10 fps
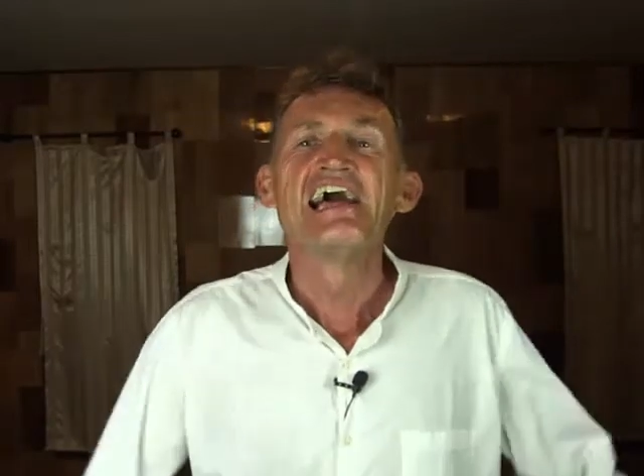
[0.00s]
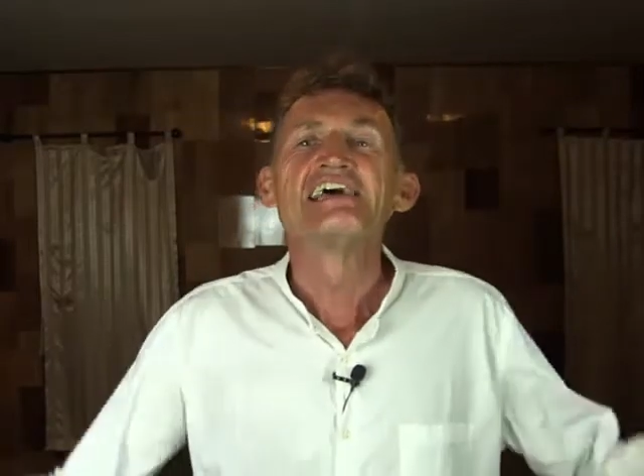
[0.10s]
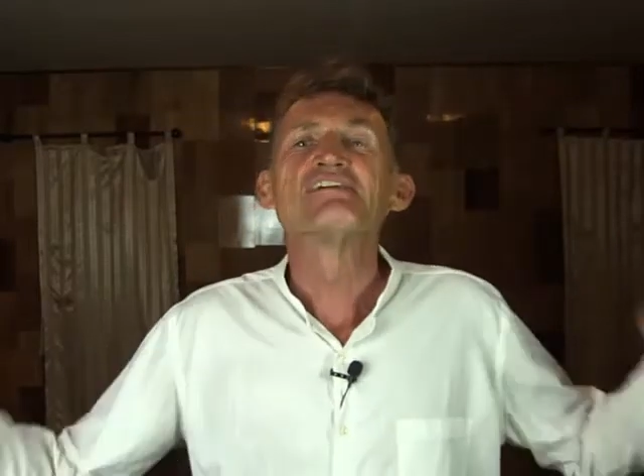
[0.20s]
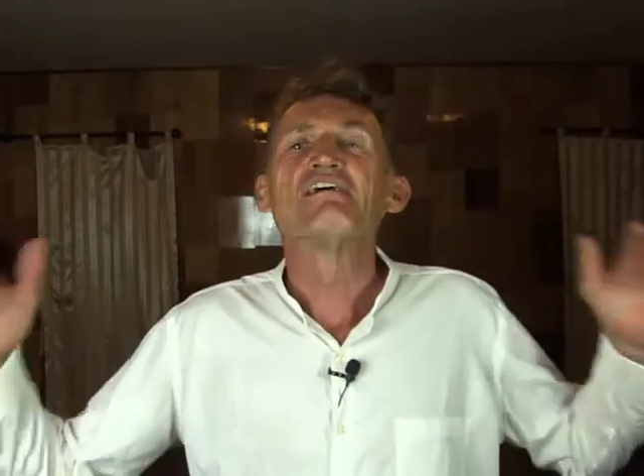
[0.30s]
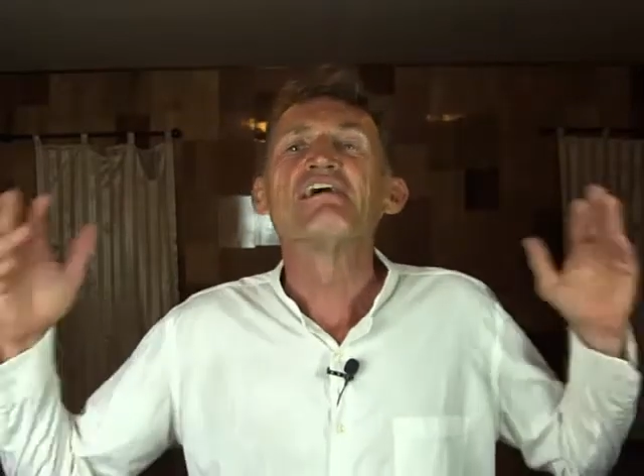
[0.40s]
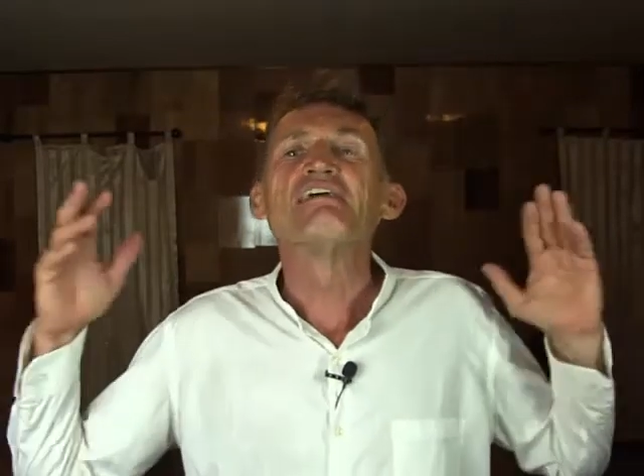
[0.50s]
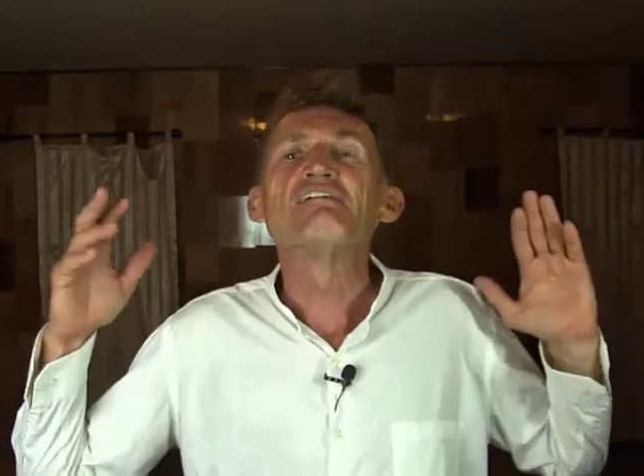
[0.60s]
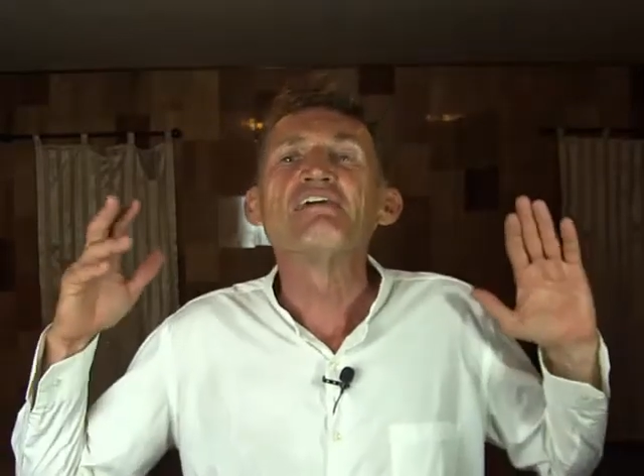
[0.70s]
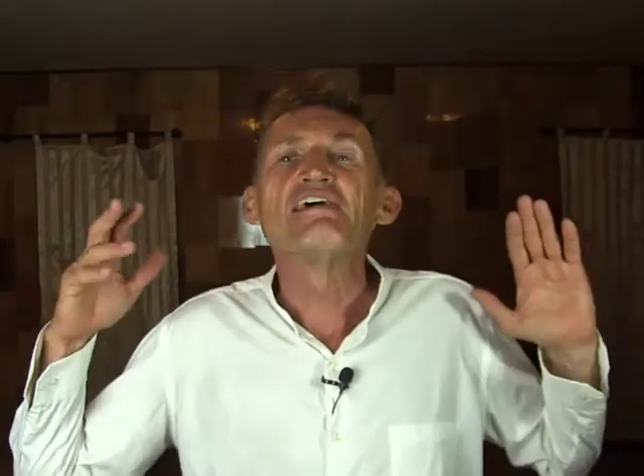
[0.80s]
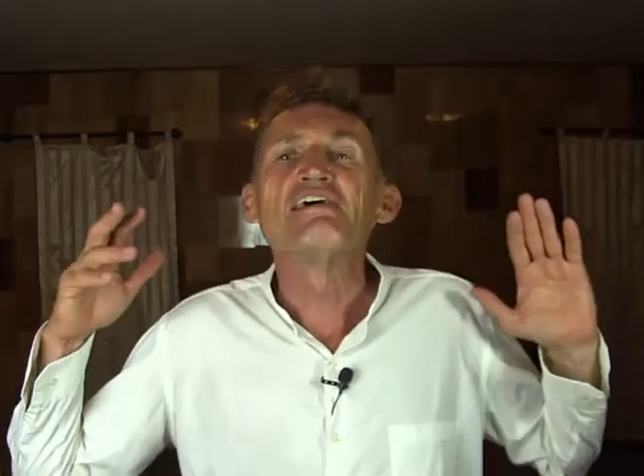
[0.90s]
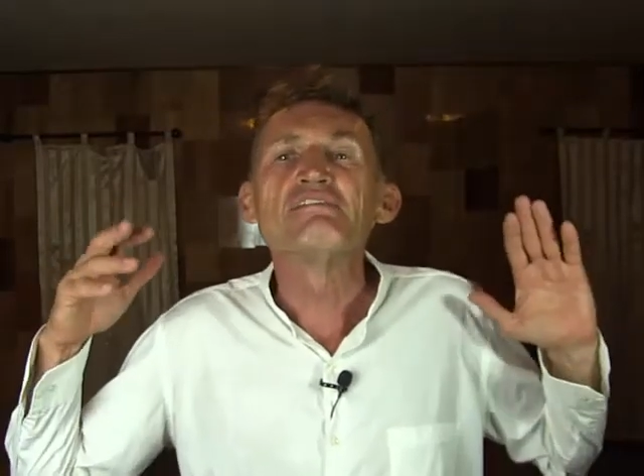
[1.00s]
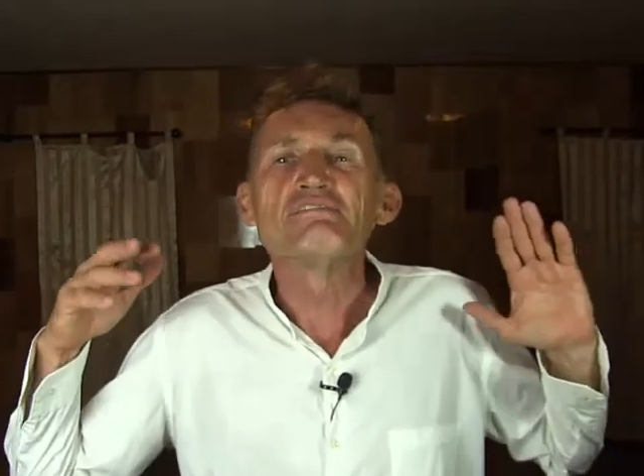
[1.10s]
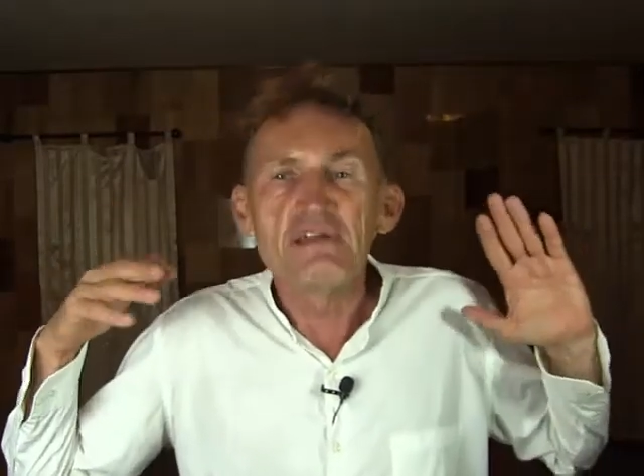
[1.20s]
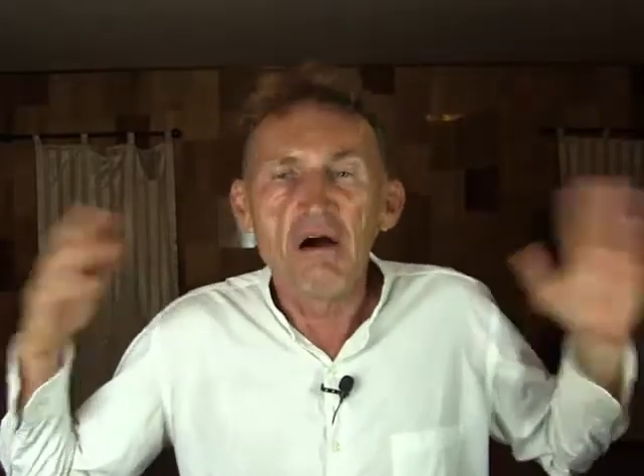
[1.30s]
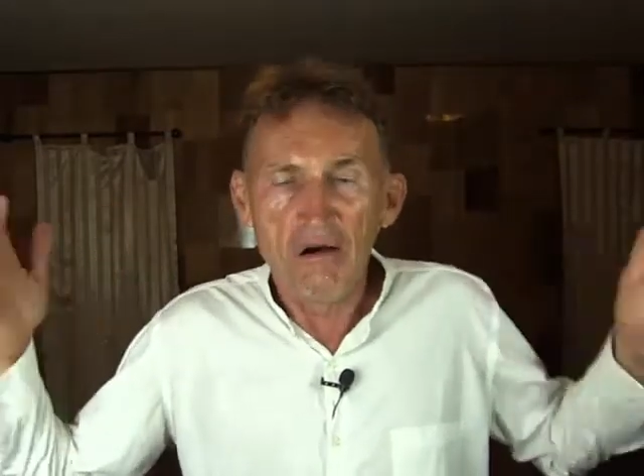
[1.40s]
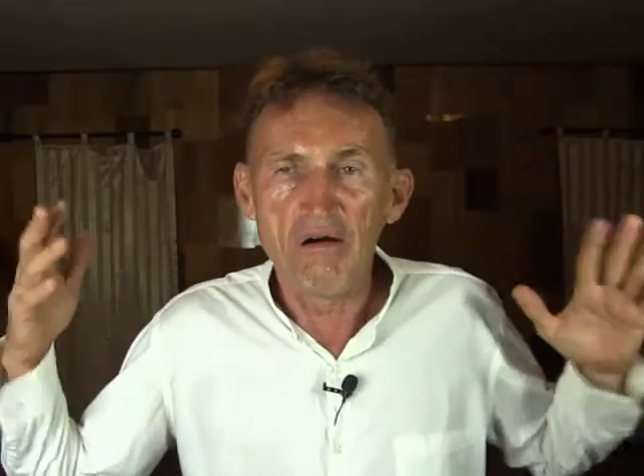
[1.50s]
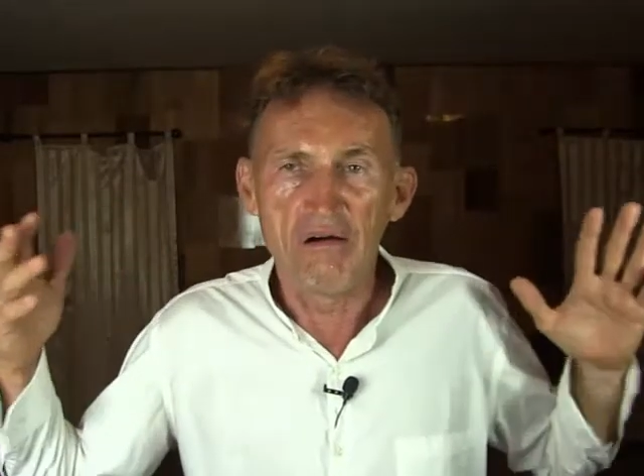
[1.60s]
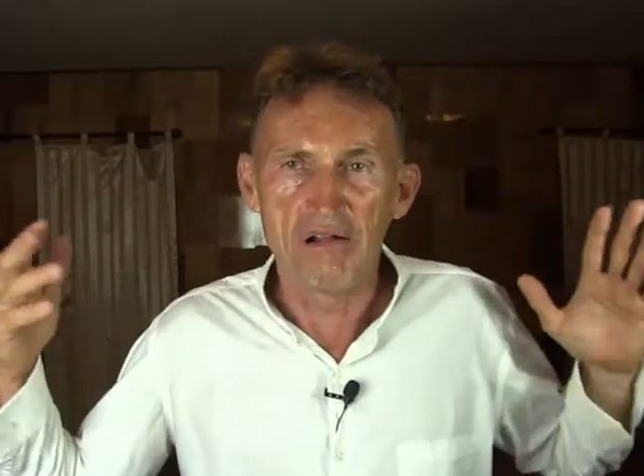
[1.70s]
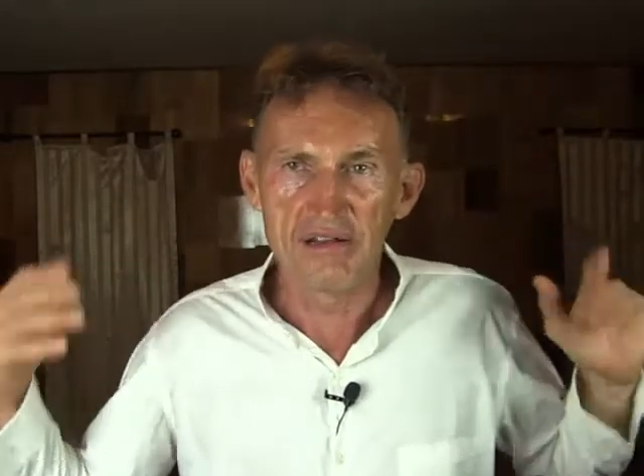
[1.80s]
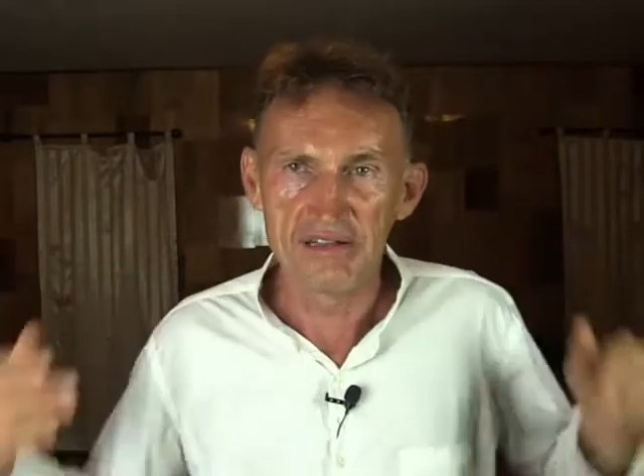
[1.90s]
So we
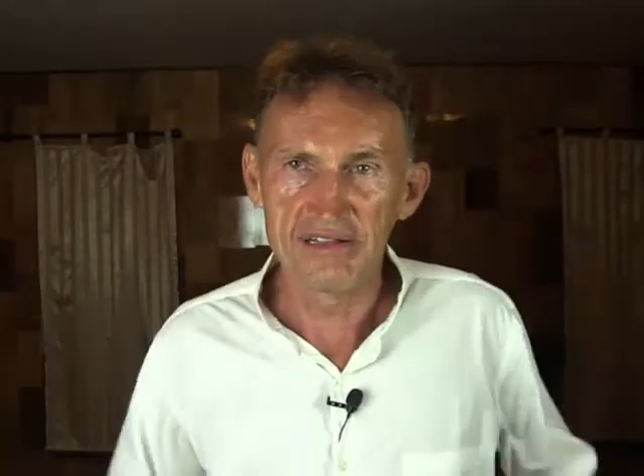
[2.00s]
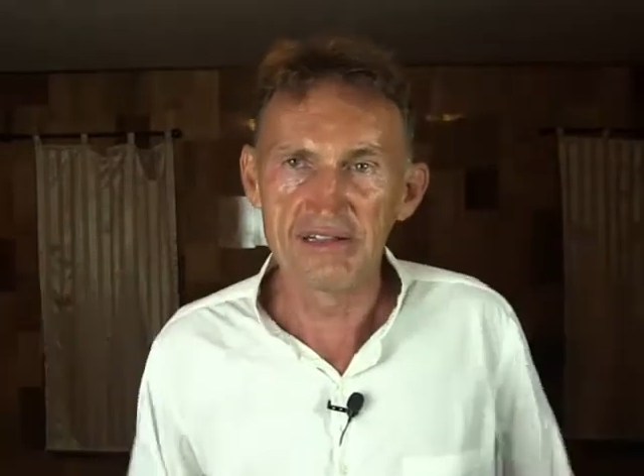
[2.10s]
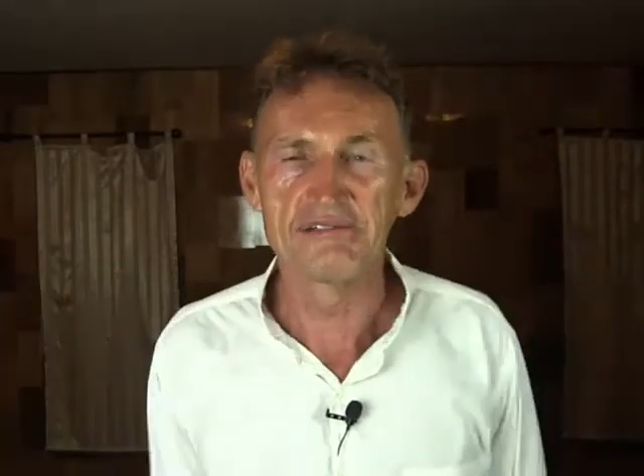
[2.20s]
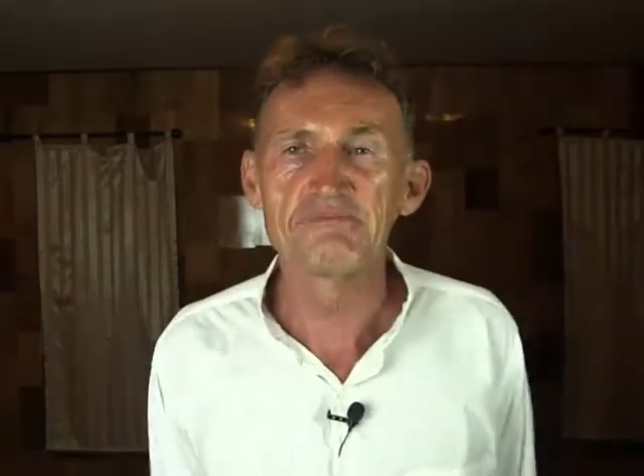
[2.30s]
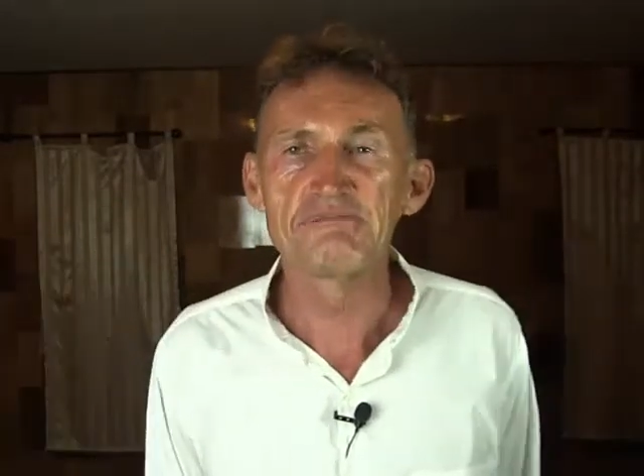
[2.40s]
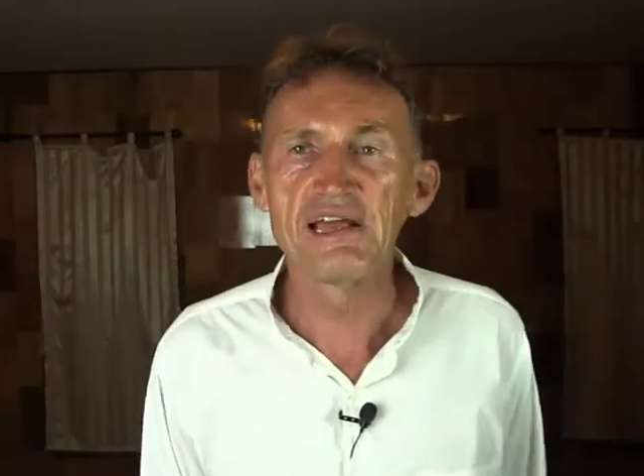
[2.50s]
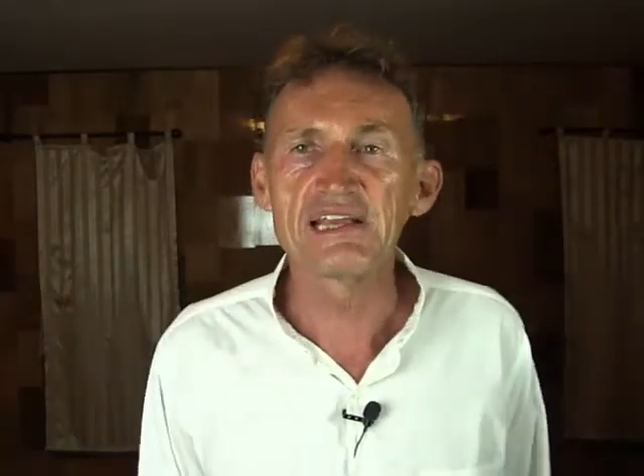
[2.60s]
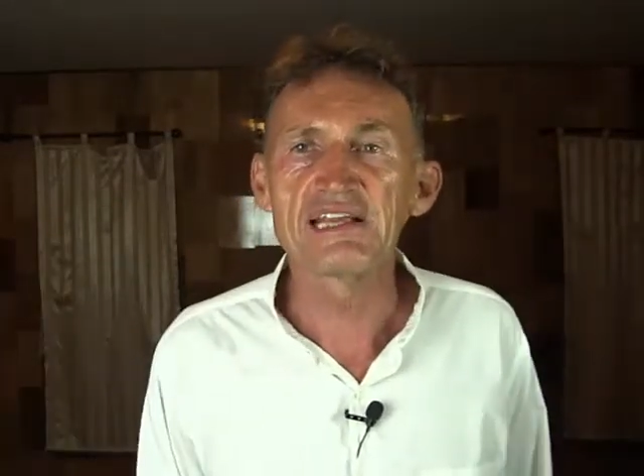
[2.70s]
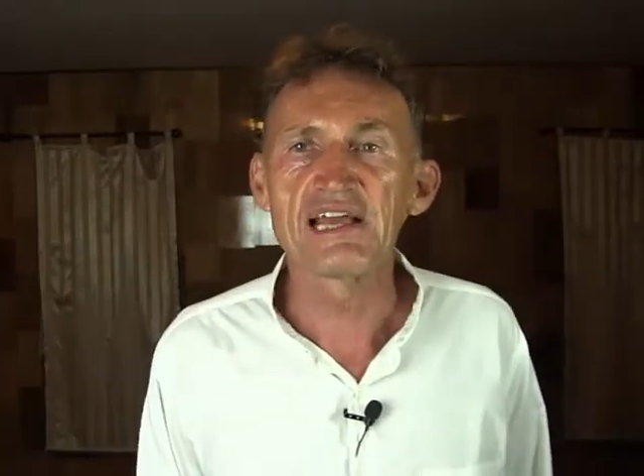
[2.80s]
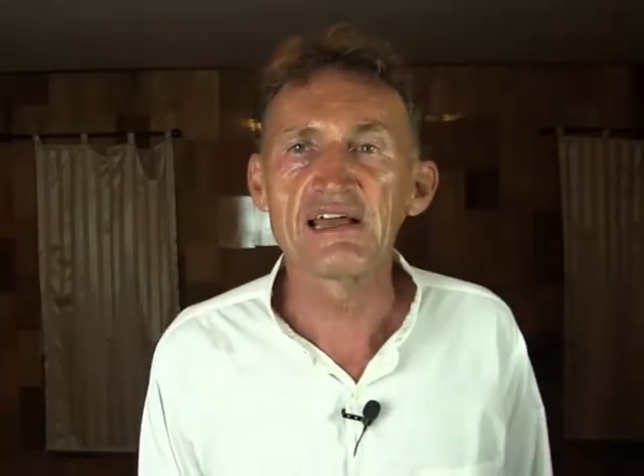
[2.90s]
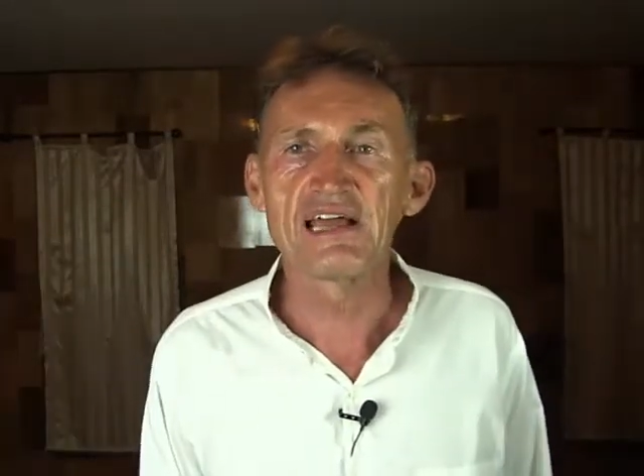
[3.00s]
all paying